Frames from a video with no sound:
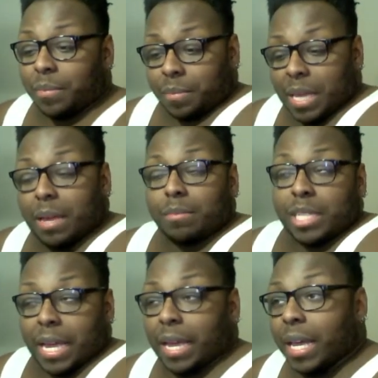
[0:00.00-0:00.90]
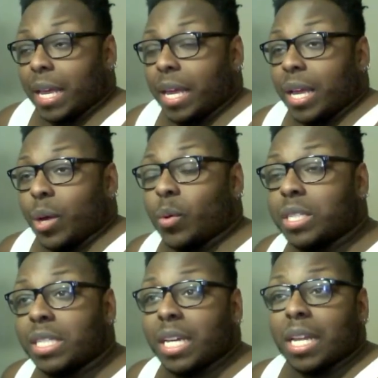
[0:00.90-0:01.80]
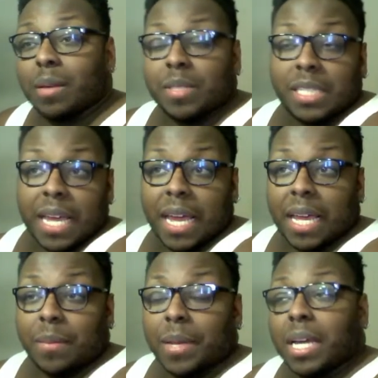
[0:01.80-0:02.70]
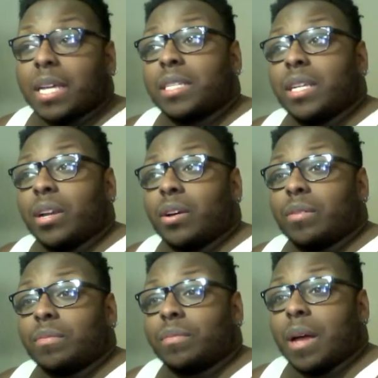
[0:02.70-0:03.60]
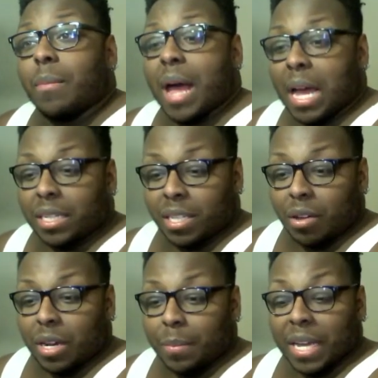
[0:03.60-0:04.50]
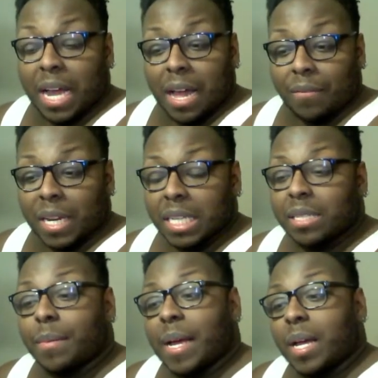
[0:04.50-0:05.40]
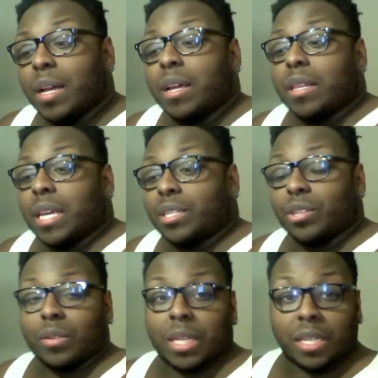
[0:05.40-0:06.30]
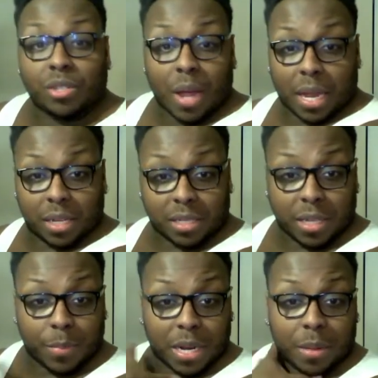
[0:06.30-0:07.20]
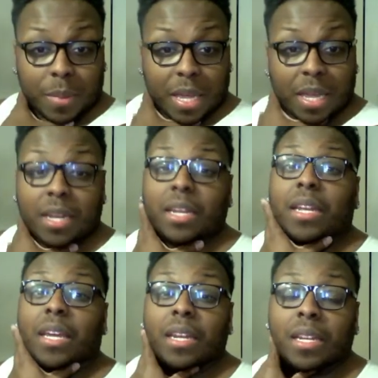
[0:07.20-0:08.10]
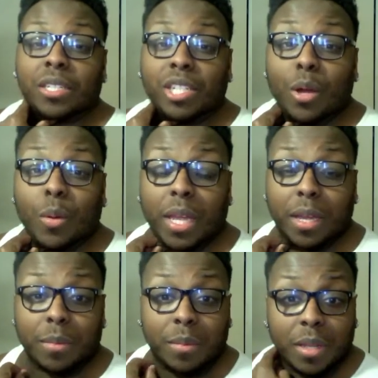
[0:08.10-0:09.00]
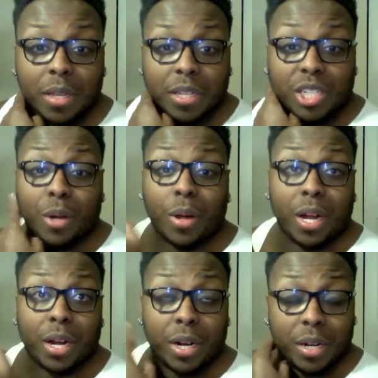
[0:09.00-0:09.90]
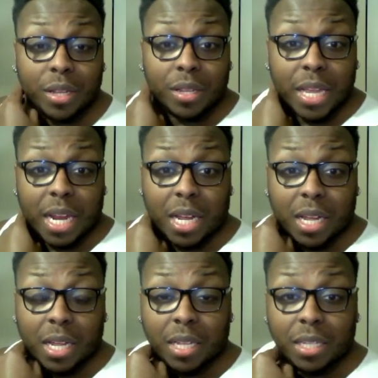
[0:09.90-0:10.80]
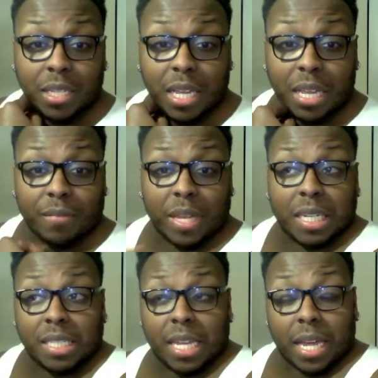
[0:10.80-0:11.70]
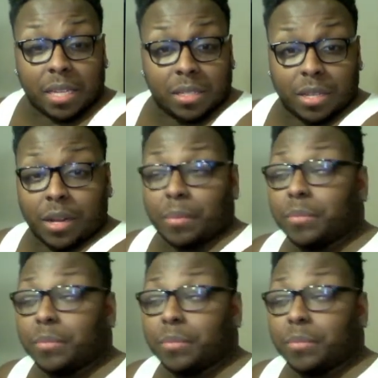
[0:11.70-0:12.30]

MJ was still upset because, you know, Amada told him in confidence about that Julian tried to sleep in her bed and show him, show her that he invented sex, you know.